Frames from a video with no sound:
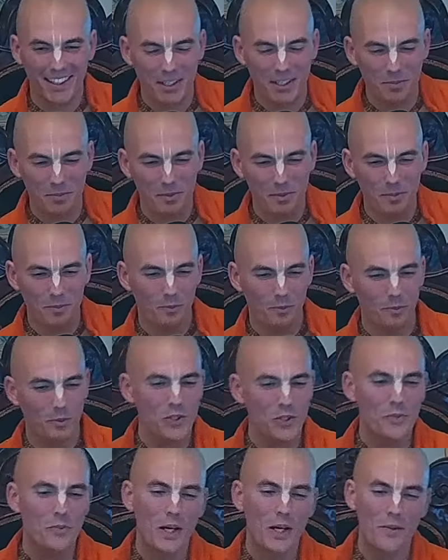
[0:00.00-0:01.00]
The
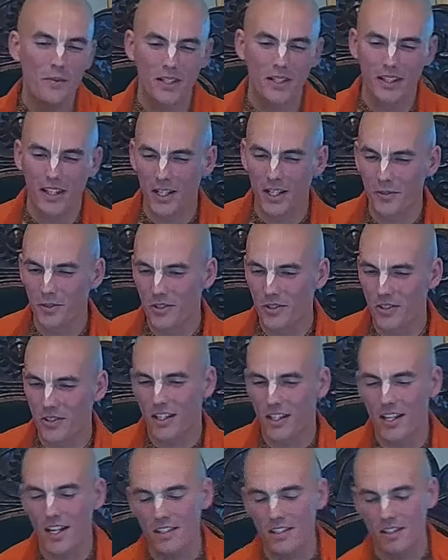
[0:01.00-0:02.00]
most prominent languages
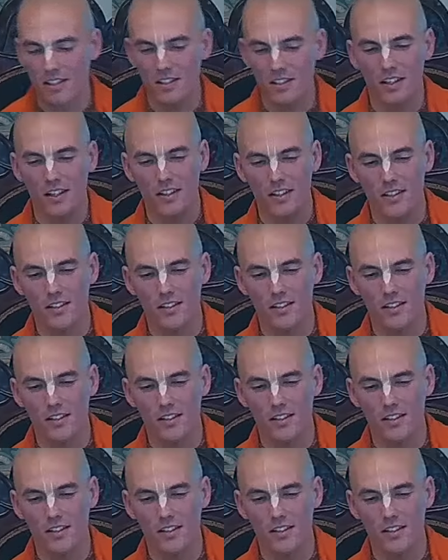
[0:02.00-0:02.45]
in Kazakhstan